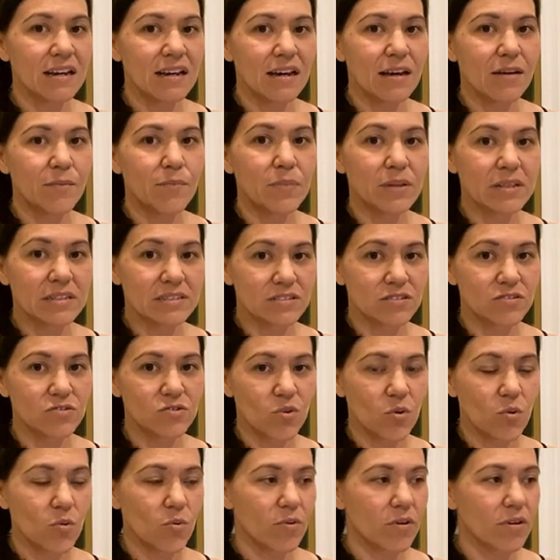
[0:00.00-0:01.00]
a business
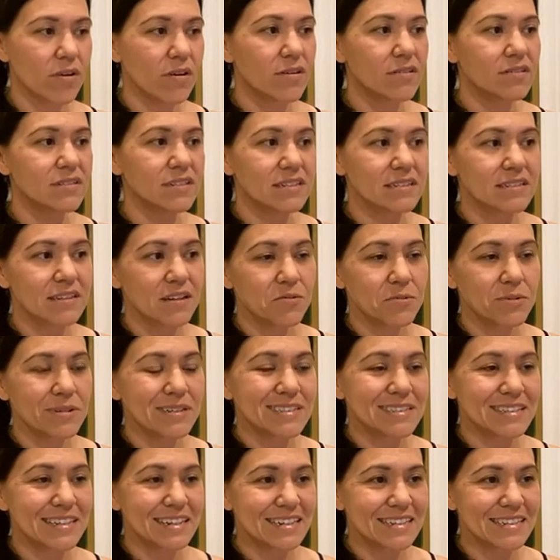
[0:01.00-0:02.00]
owner since I was
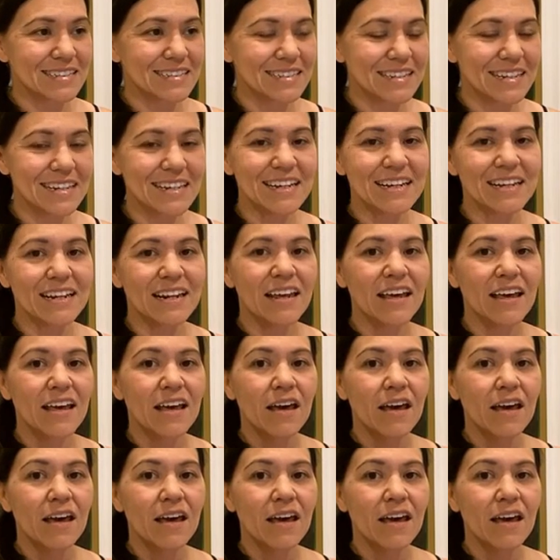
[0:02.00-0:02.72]
19,